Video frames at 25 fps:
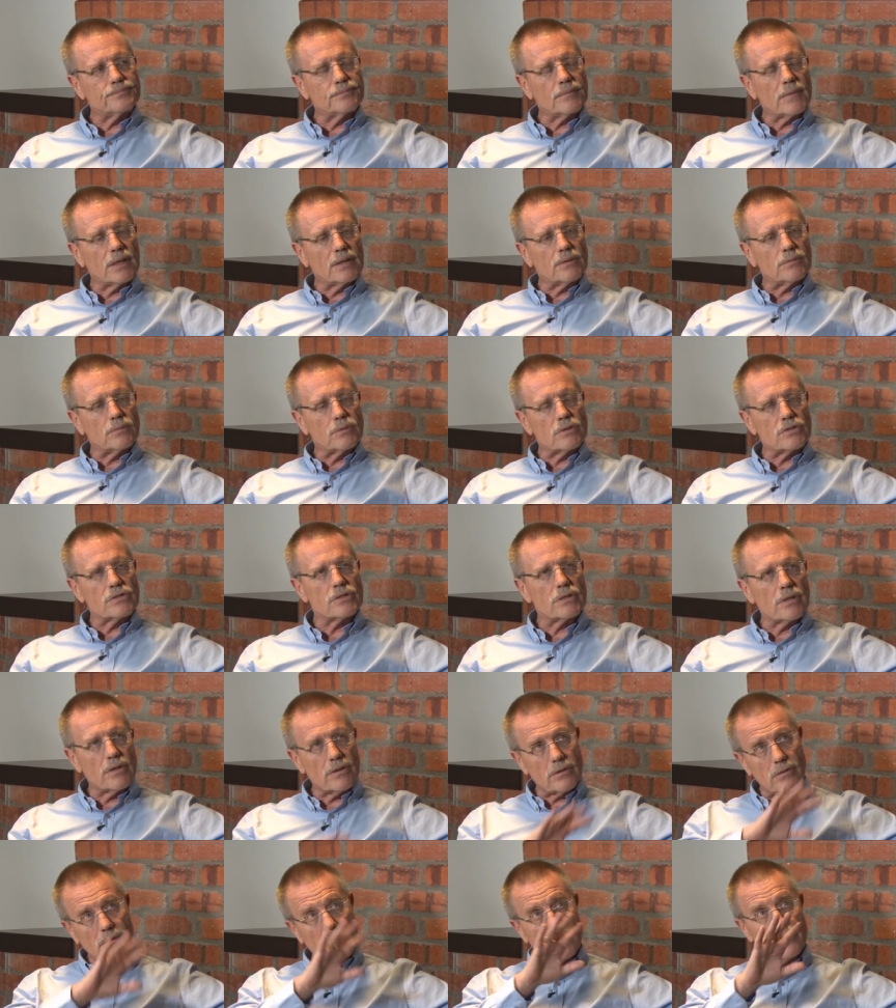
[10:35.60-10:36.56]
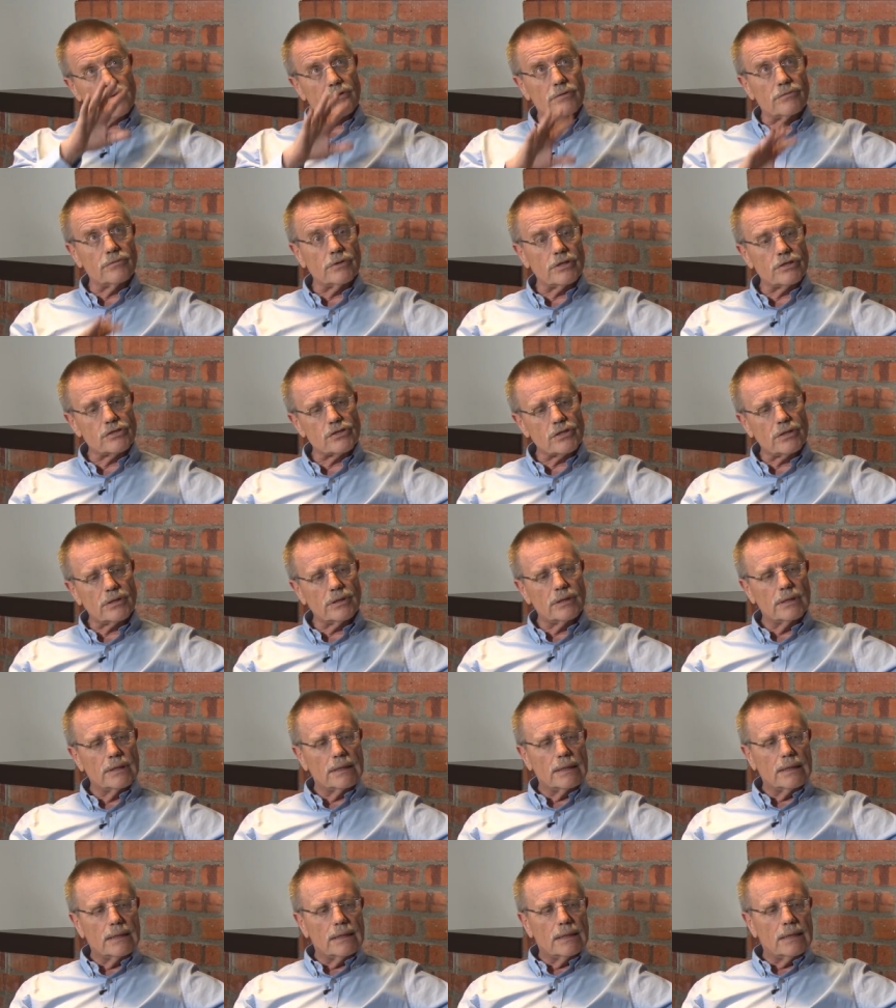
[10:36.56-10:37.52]
It was in the northern region.
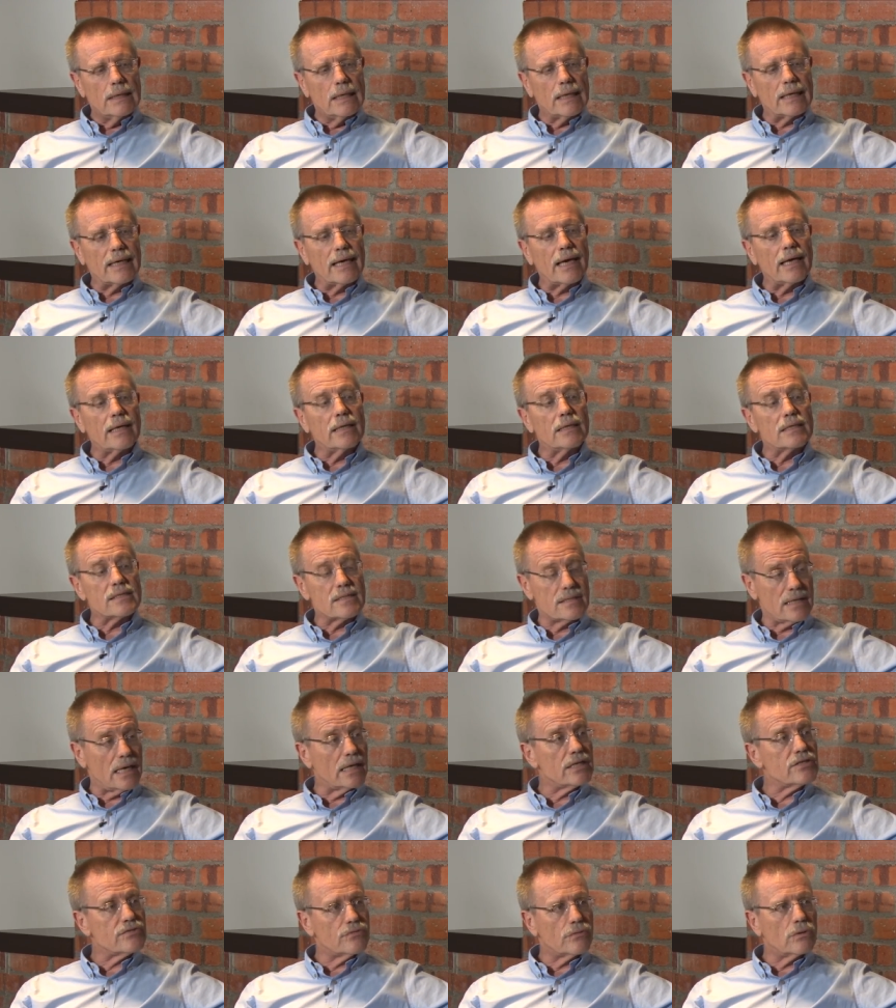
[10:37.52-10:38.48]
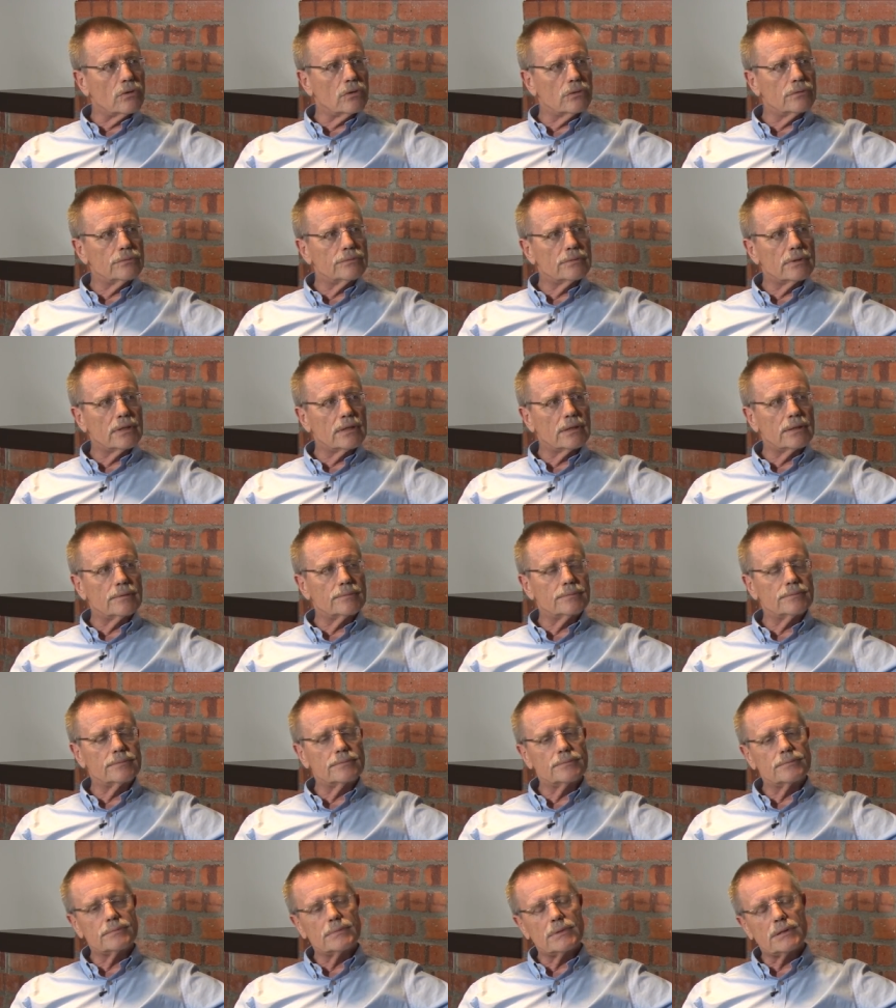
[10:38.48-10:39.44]
Again, a sales role
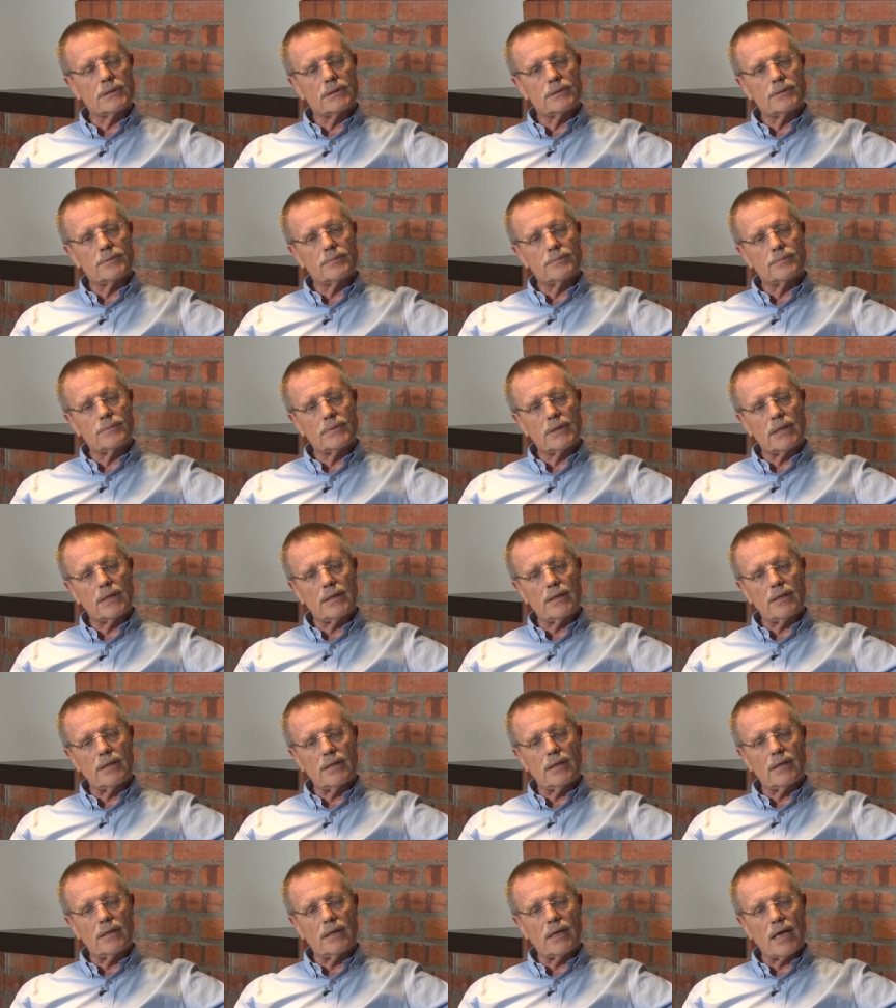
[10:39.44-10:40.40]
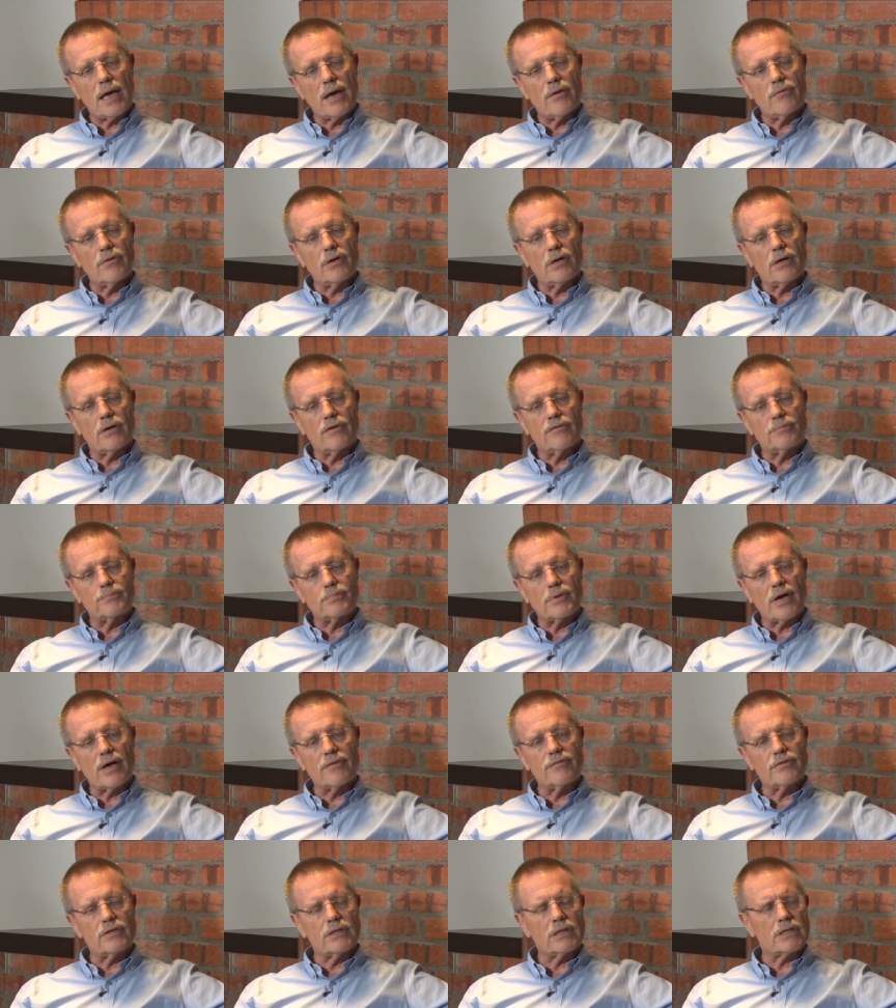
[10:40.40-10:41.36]
in the area of
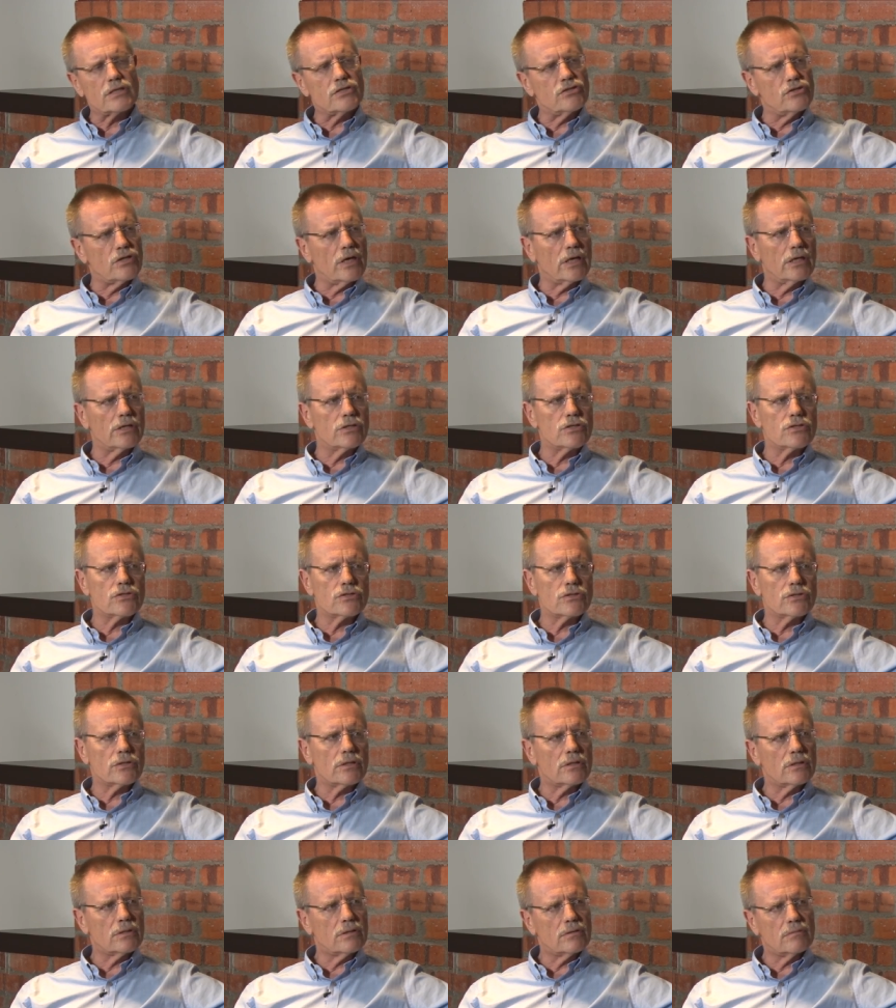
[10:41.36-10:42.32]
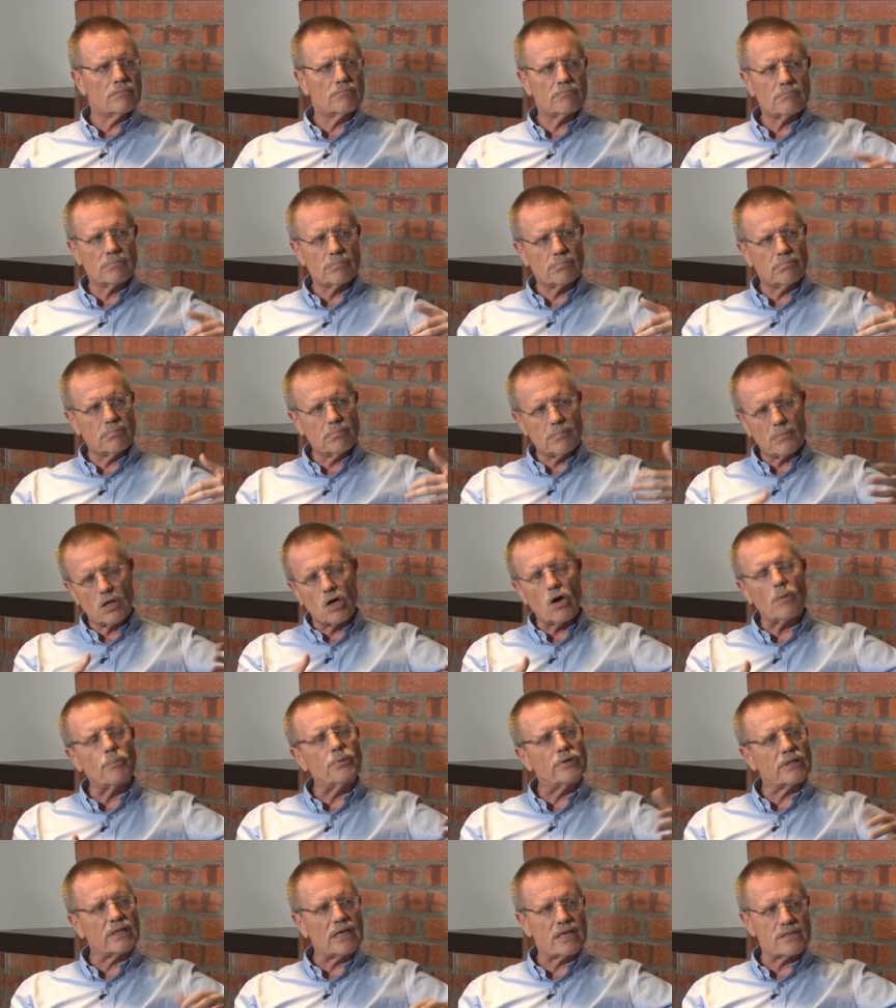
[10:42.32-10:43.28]
private exchange,
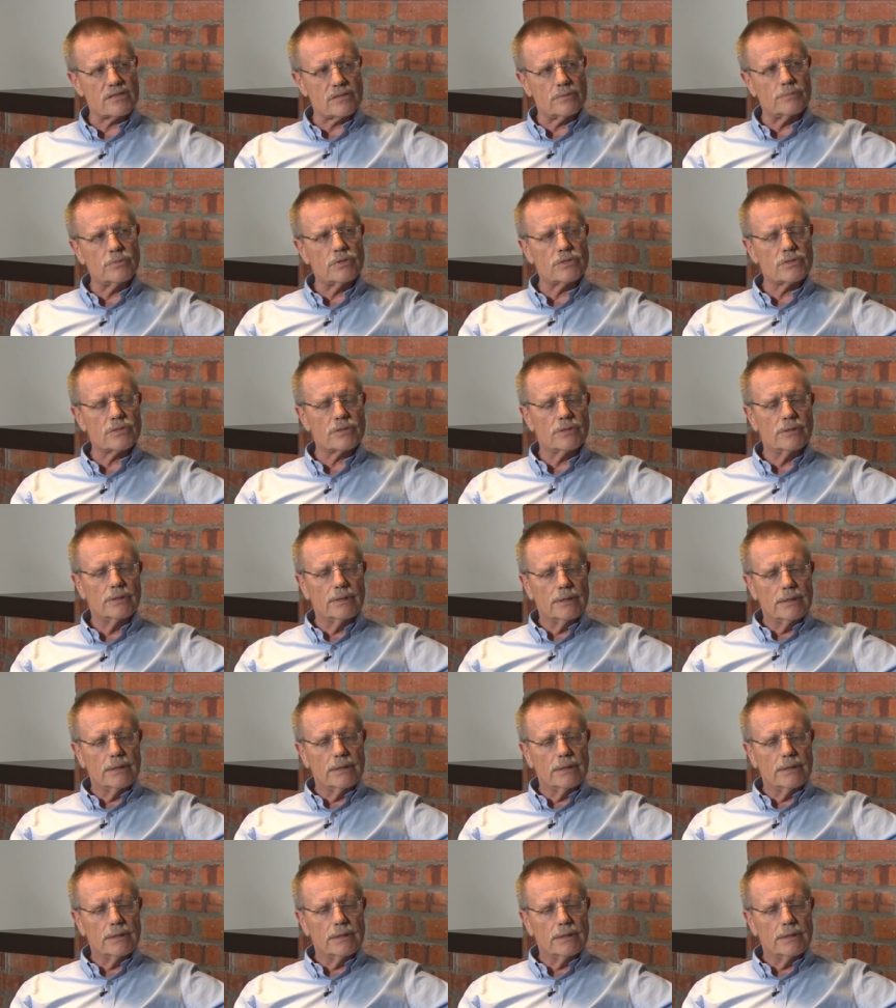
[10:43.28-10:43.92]
corporate customers,